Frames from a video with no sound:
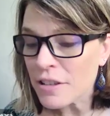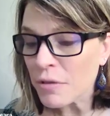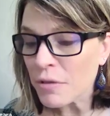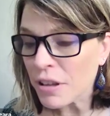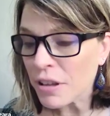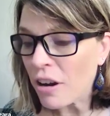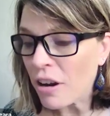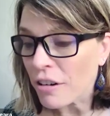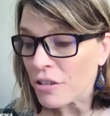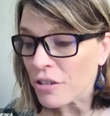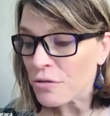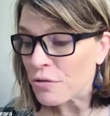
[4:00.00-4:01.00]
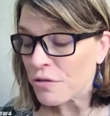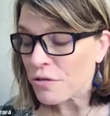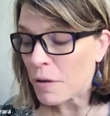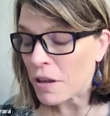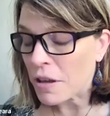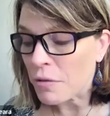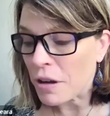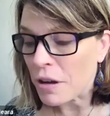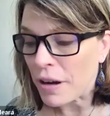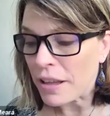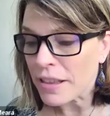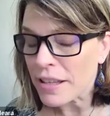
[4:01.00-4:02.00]
these are really hard truths, by the way,
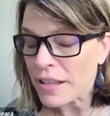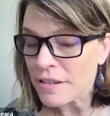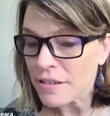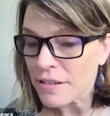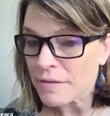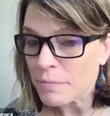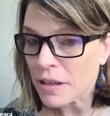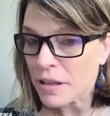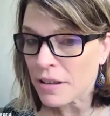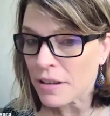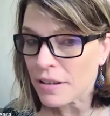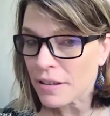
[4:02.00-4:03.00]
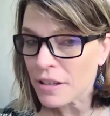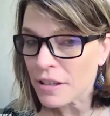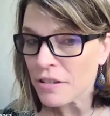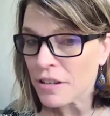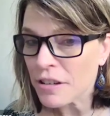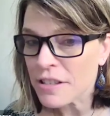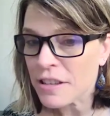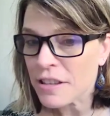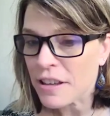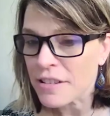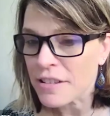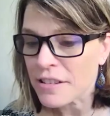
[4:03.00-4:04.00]
right? Like these aren't easy
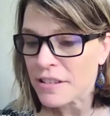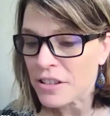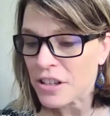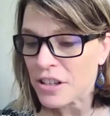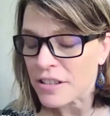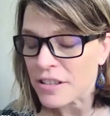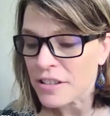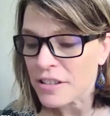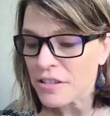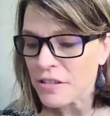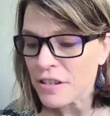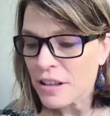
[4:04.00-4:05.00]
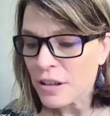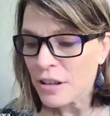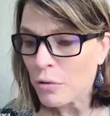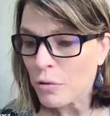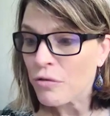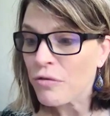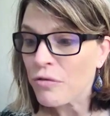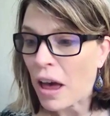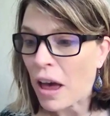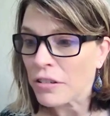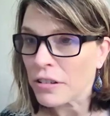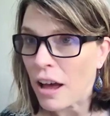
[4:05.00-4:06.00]
things to digest. These are
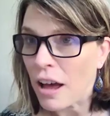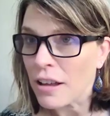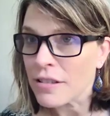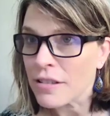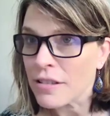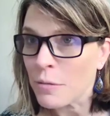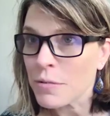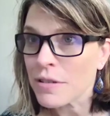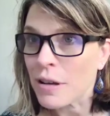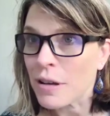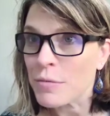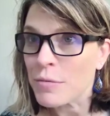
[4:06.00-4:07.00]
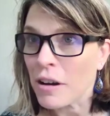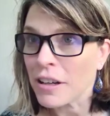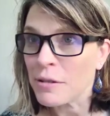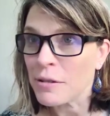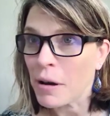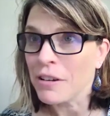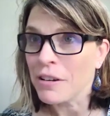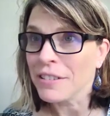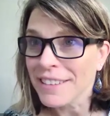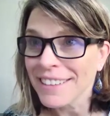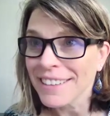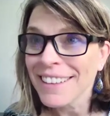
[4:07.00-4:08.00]
profound concepts I'm talking
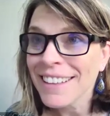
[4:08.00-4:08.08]
about.